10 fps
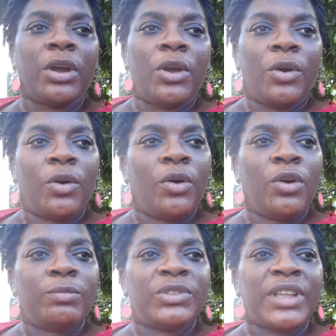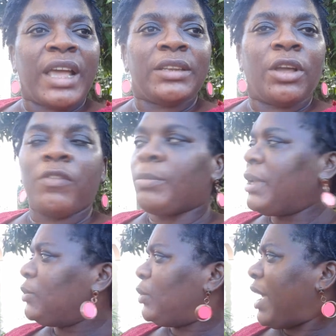homes and the government
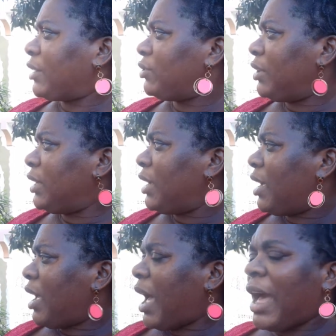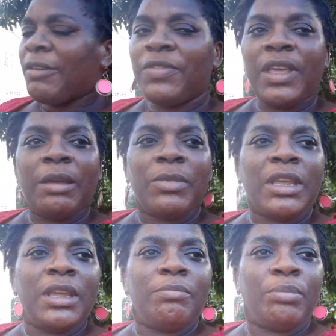would actually have them
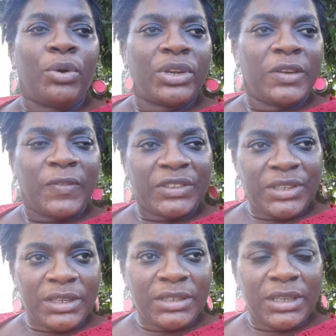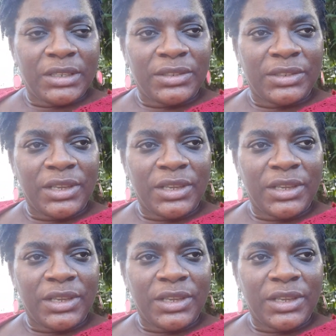in boarding facilities